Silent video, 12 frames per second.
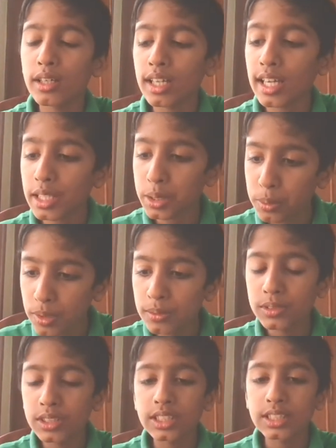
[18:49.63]

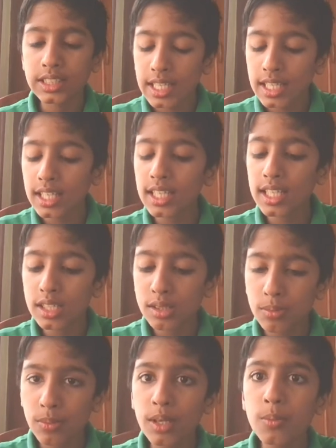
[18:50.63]
earthworm's skin
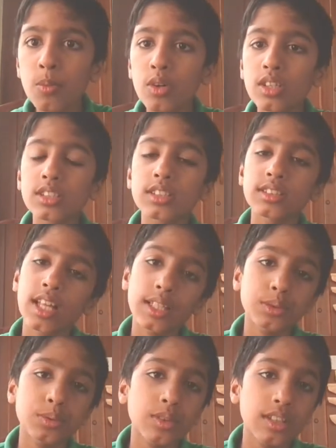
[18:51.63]
is very moist.
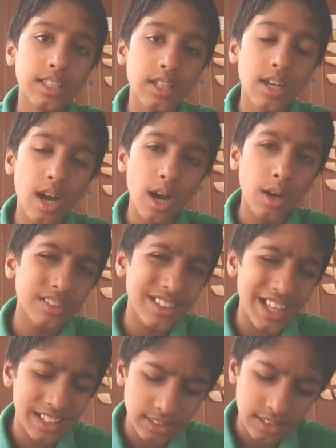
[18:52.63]
That's
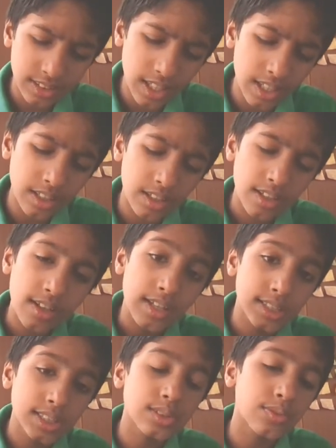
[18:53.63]
like
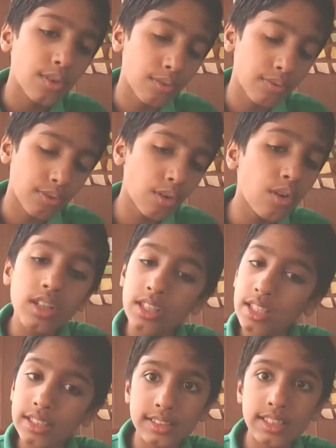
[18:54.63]
it's for frog.
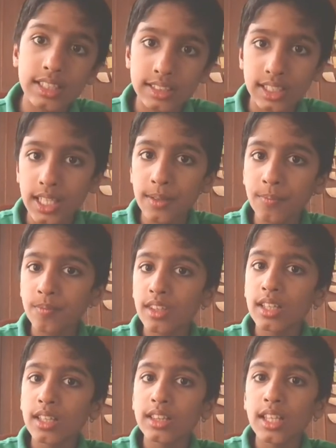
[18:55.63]
It's the same.
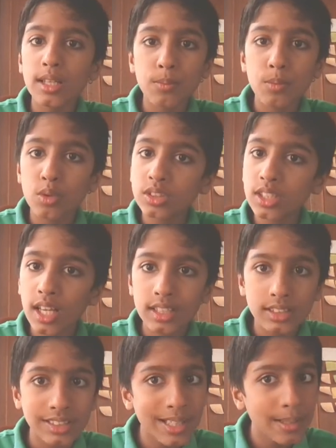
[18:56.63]
Their most
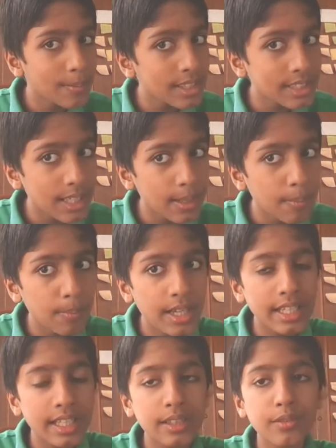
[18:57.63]
and slimy skin
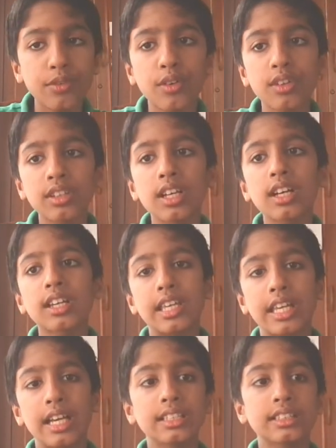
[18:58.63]
make it for the
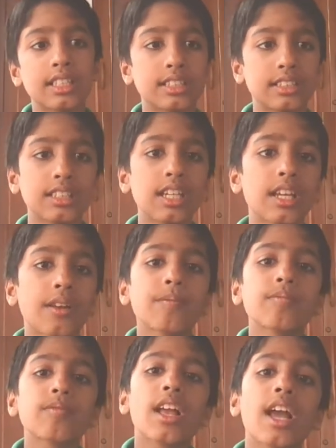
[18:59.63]
gas exchange,
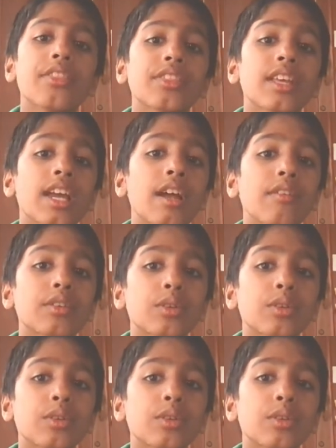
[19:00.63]
and they have